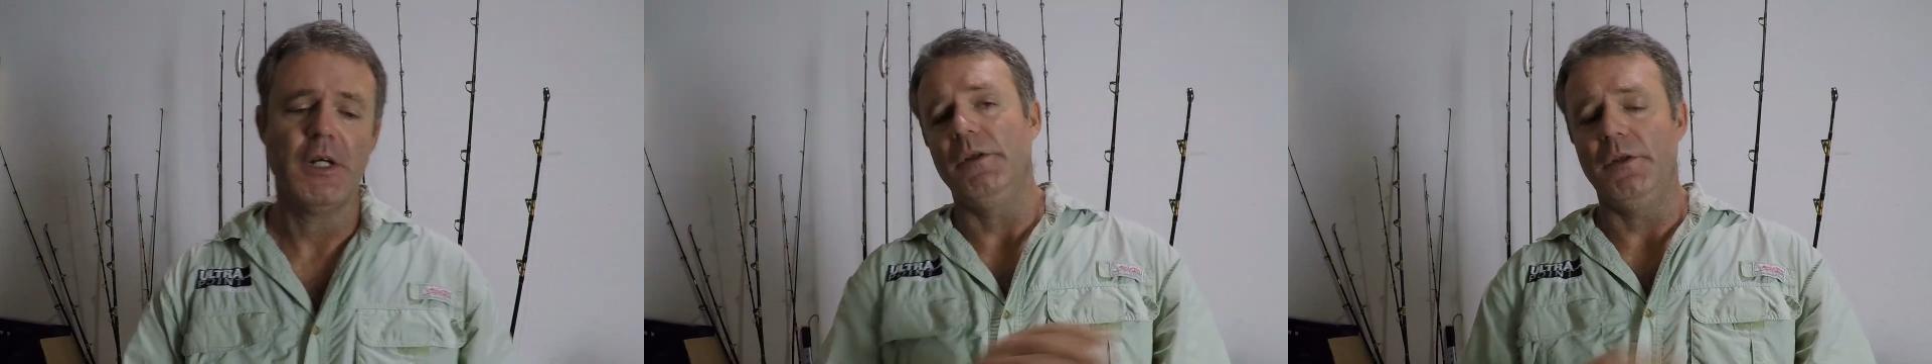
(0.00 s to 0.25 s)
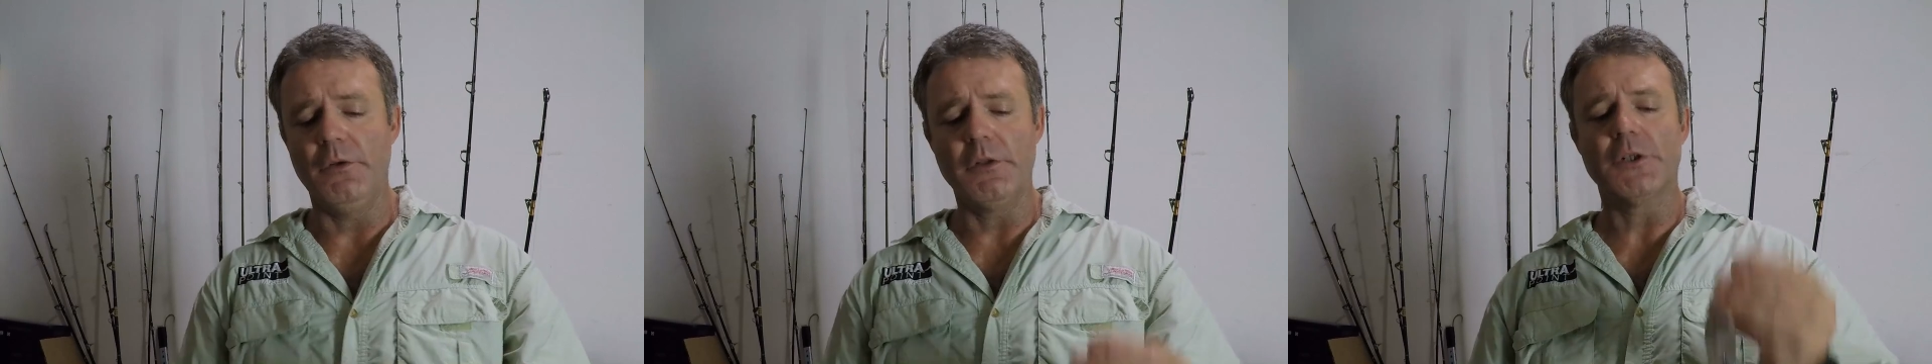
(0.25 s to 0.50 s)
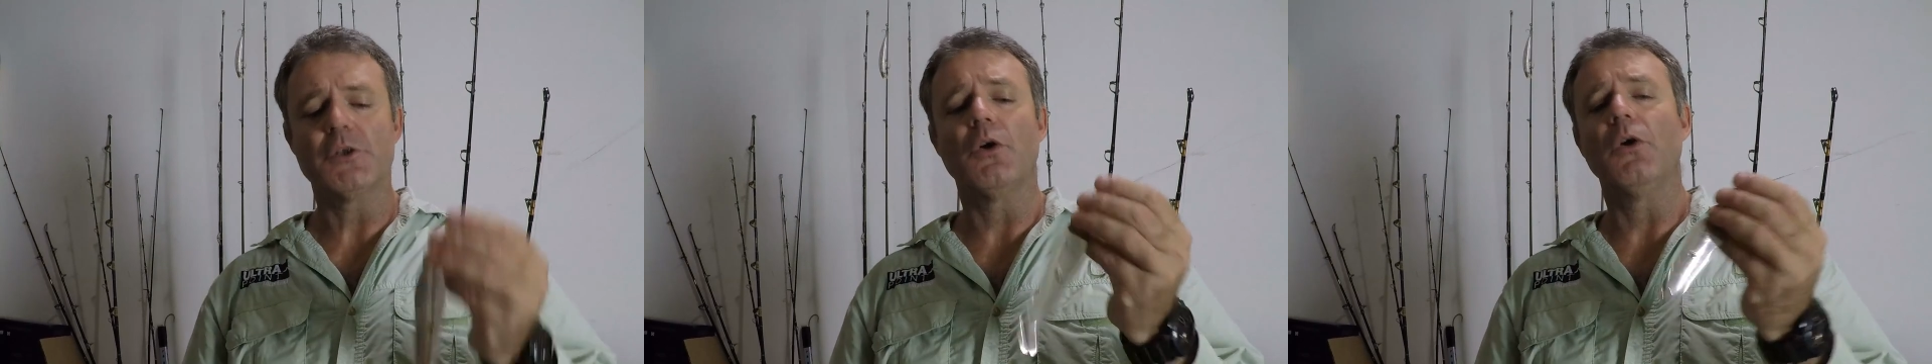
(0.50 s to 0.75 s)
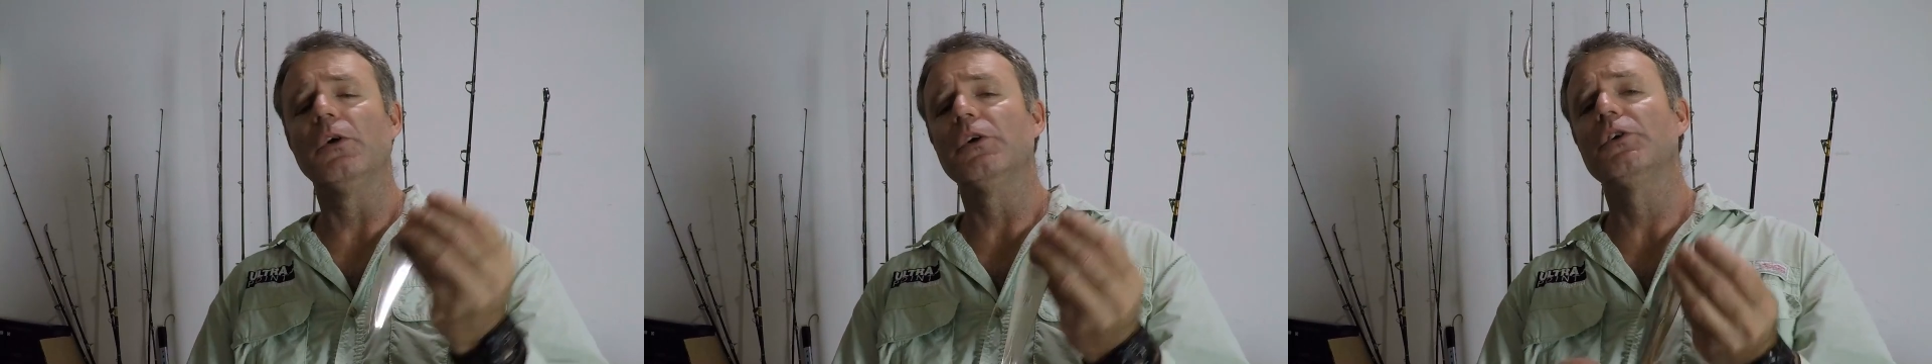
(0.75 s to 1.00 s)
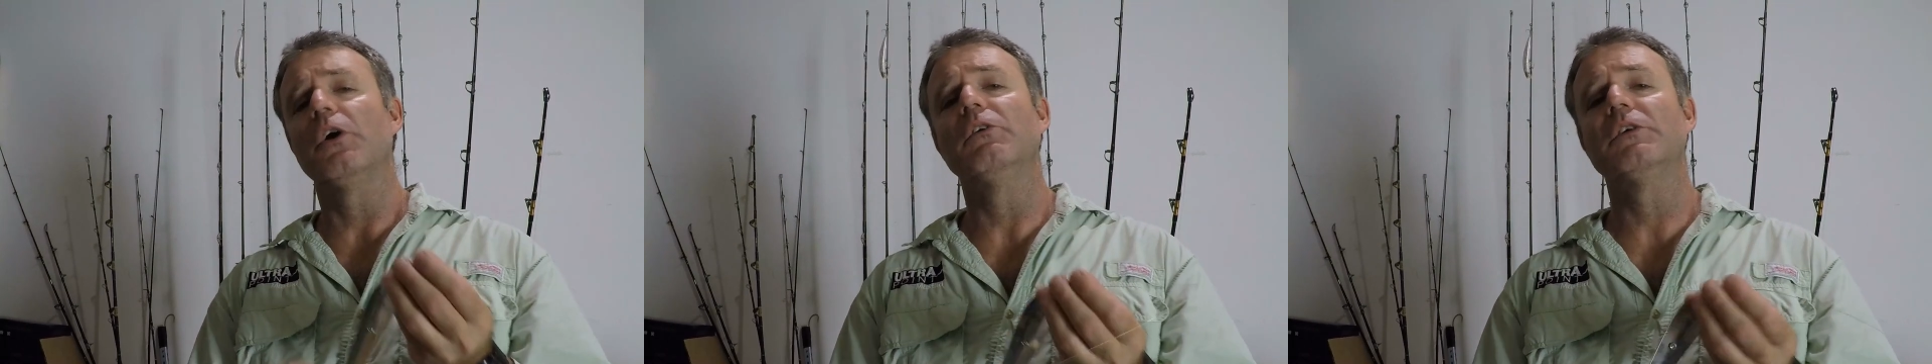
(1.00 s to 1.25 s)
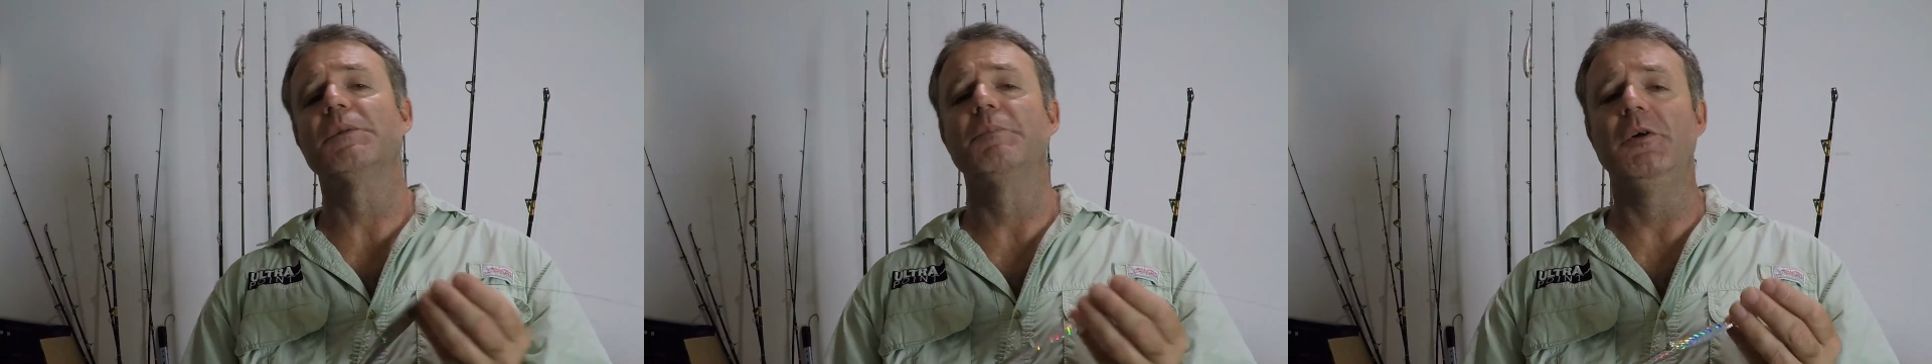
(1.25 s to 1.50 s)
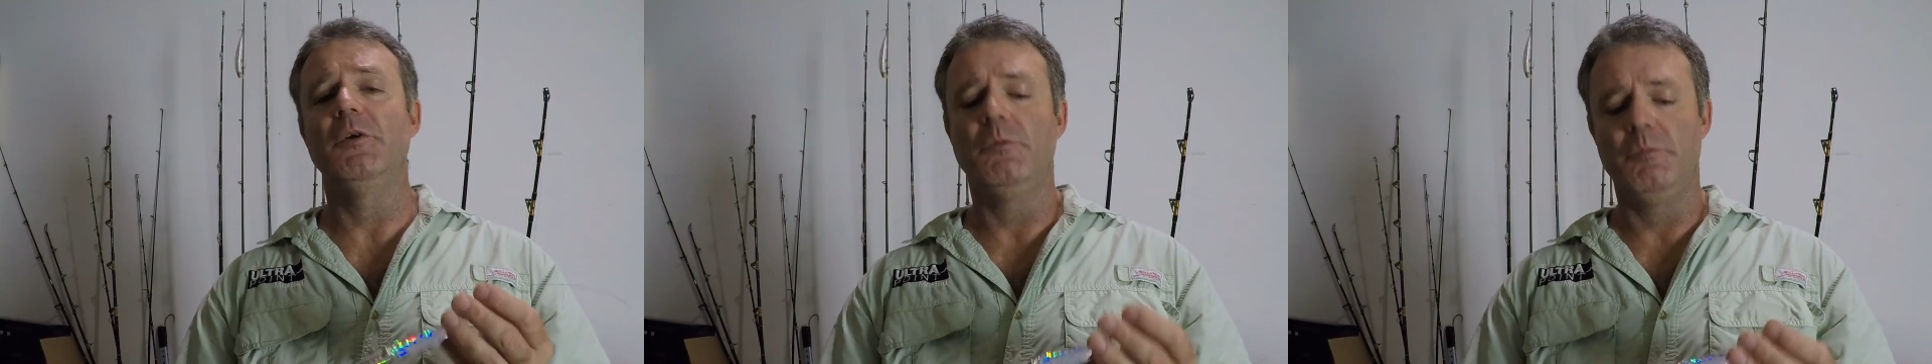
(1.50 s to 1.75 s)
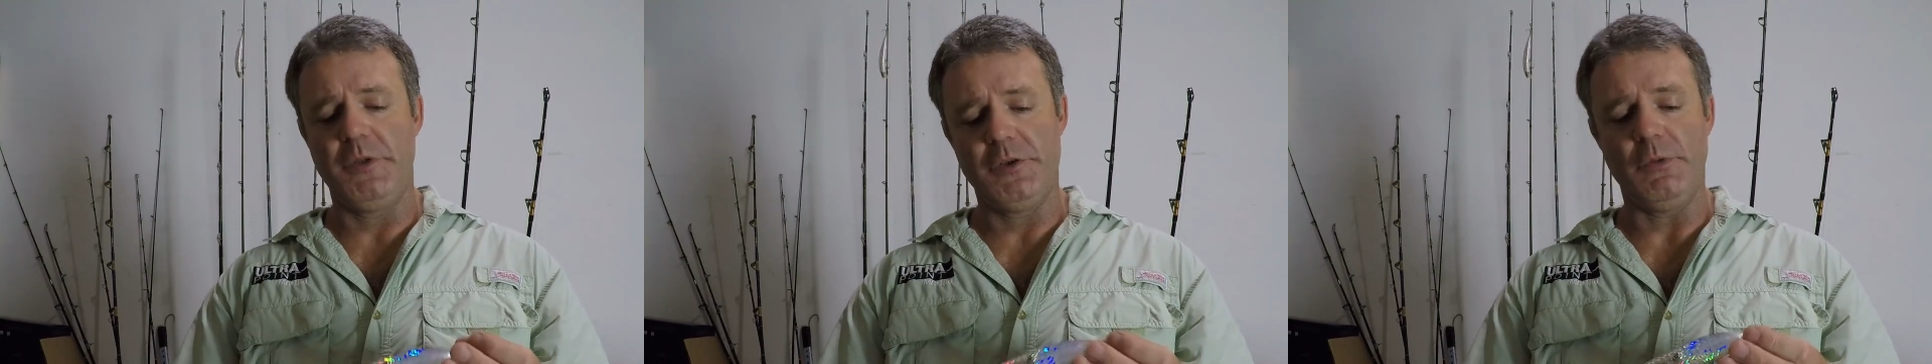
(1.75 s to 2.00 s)
You can troll a drone
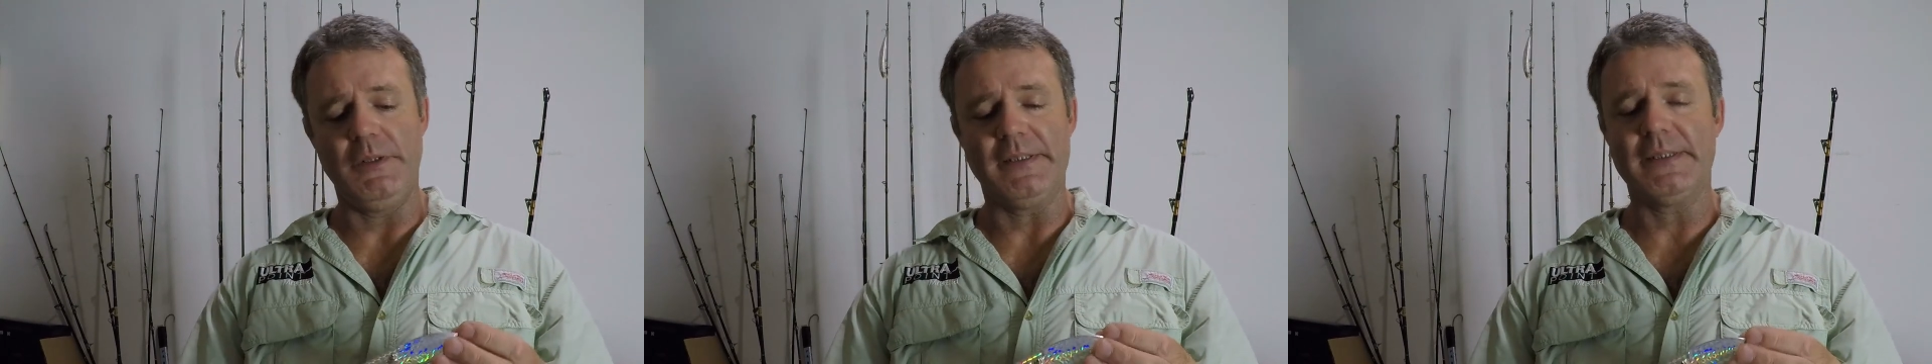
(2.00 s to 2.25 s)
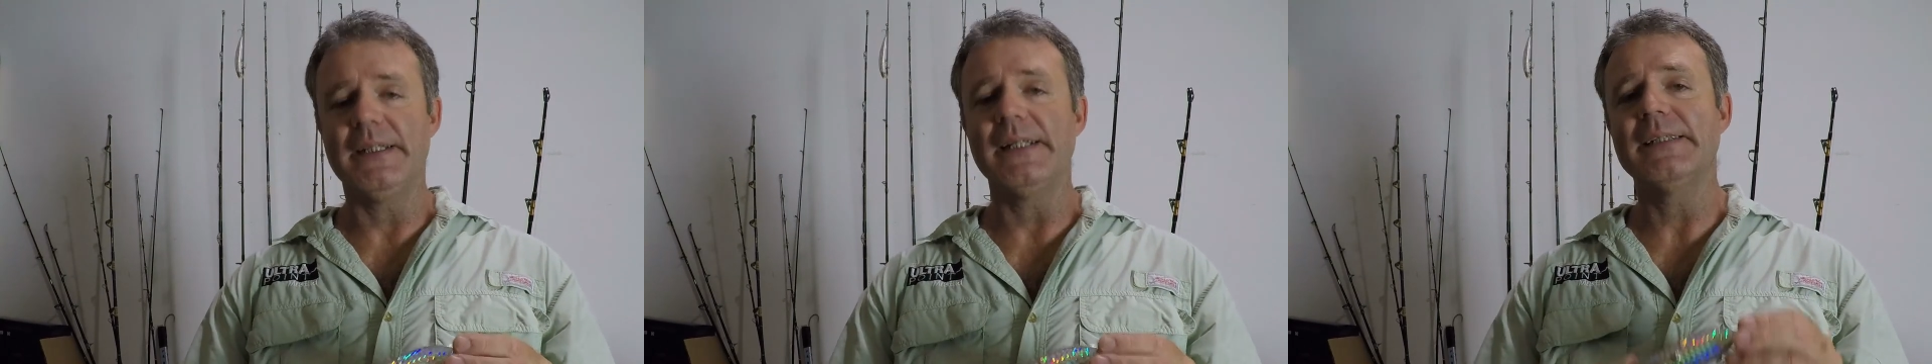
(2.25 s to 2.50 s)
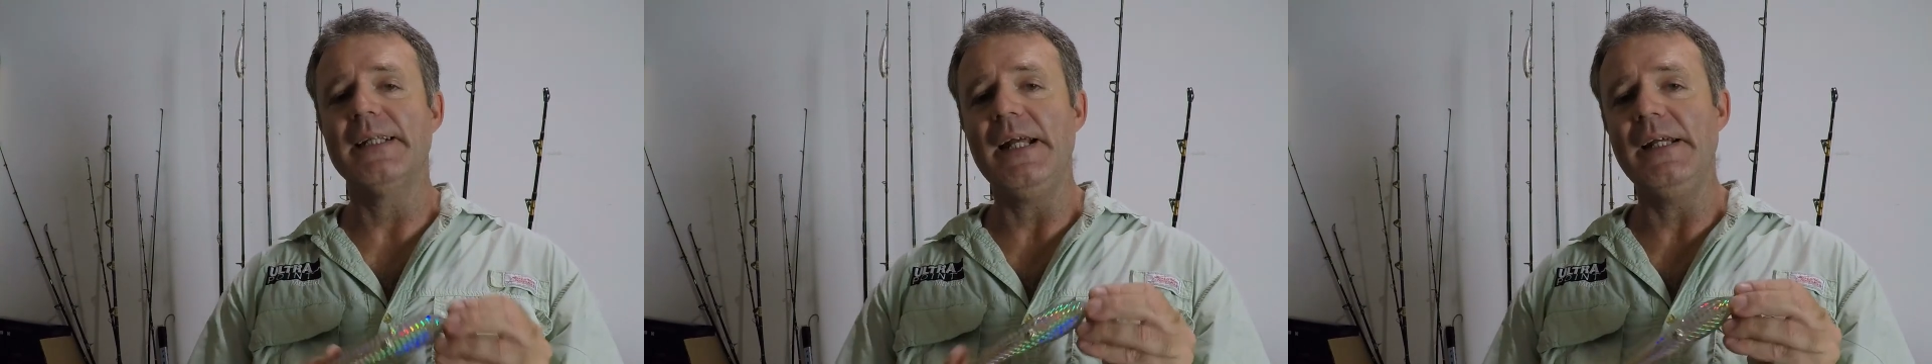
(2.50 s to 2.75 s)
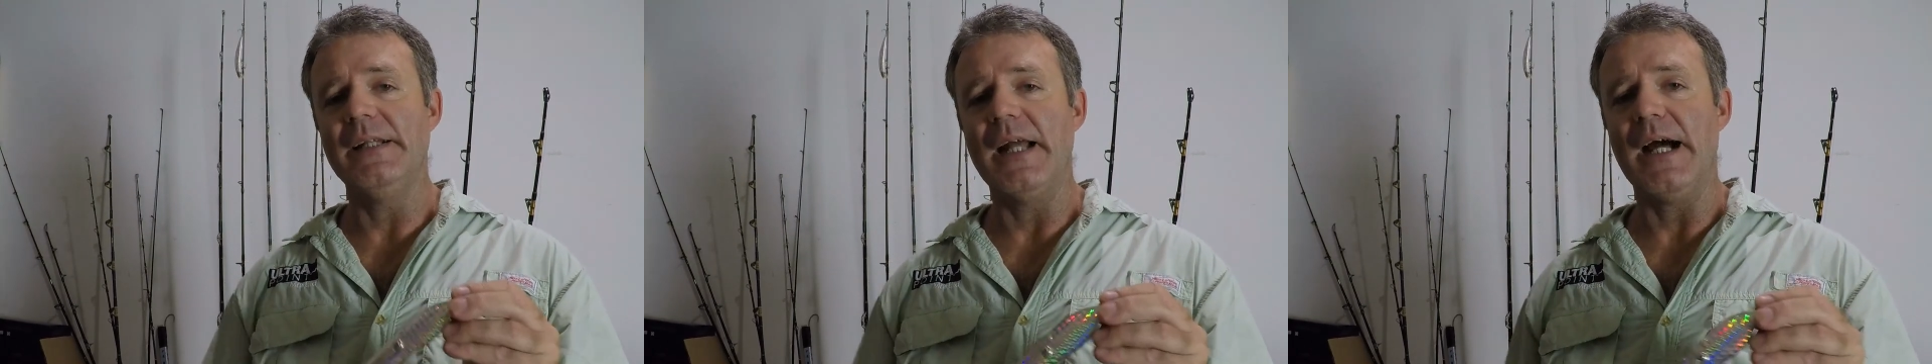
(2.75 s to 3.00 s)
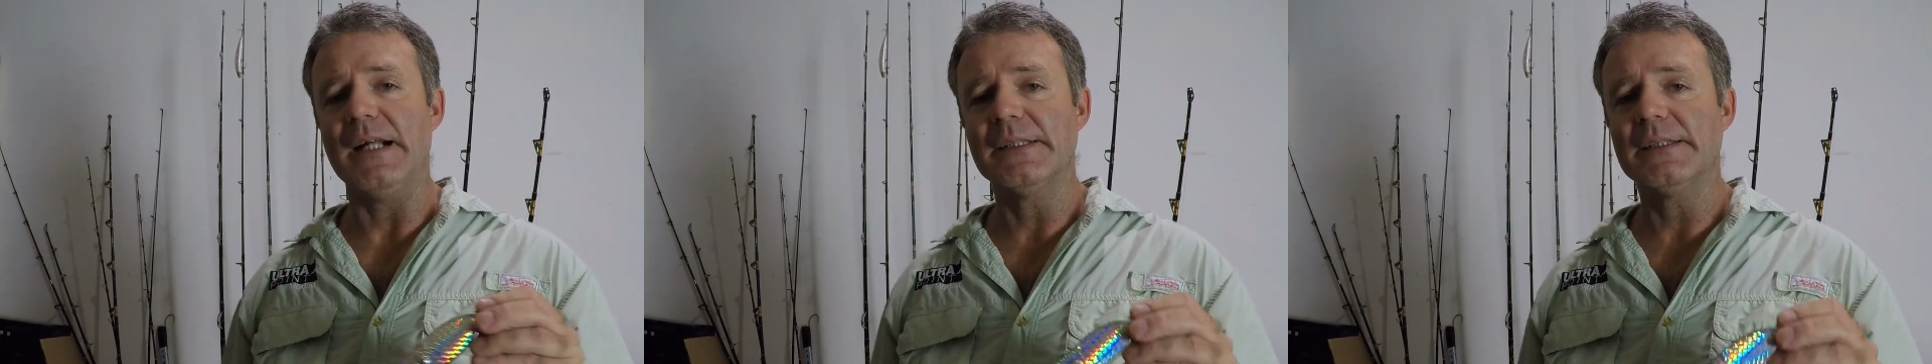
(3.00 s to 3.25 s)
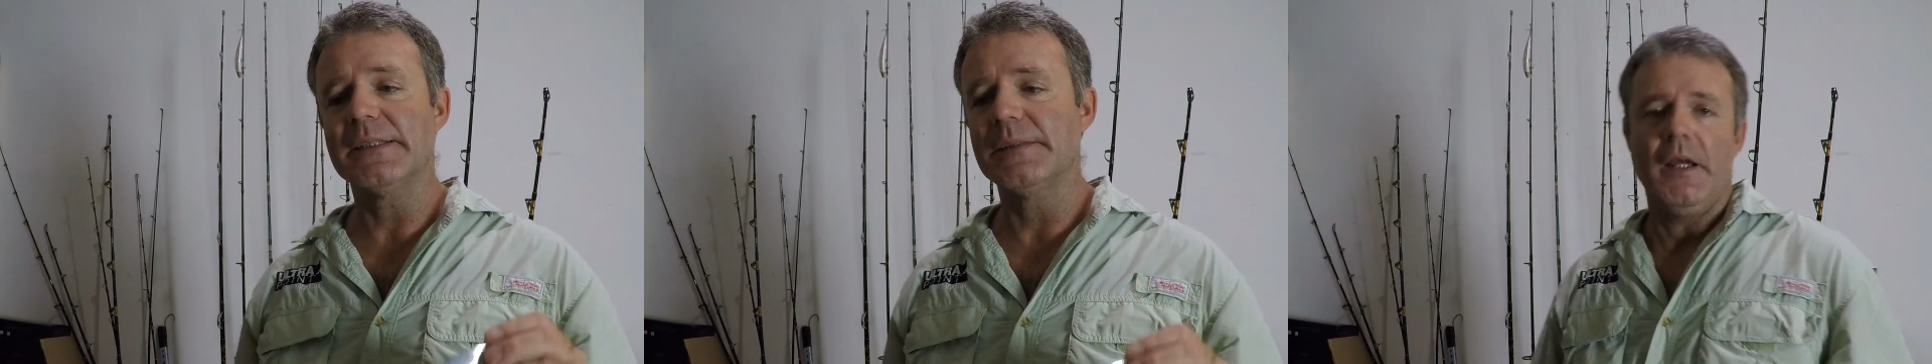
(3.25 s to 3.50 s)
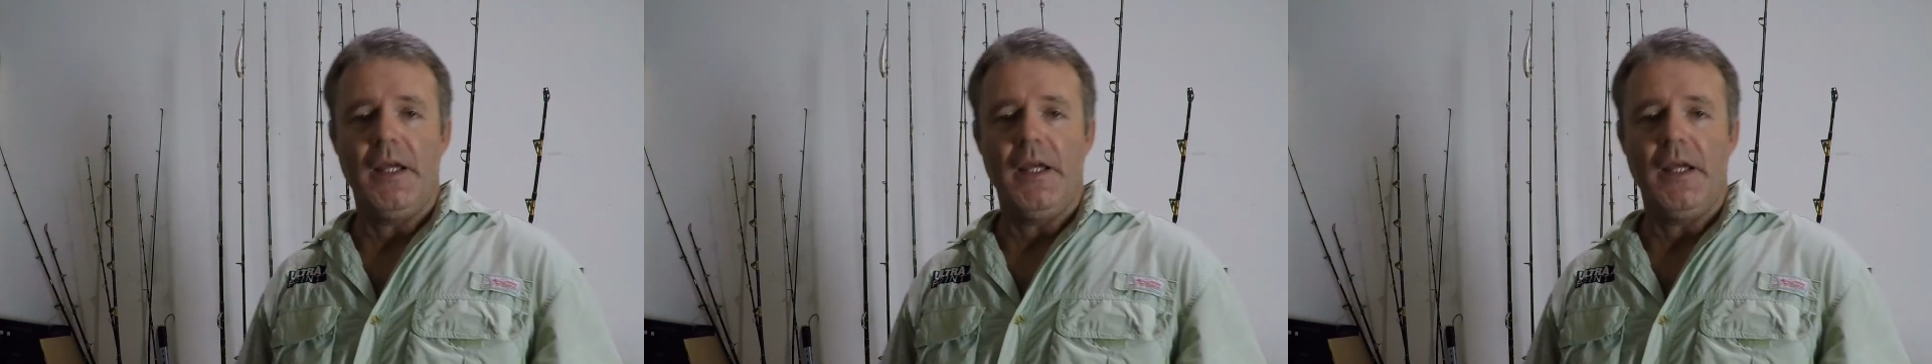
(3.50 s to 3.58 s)
spoon between 6 and 8 knots.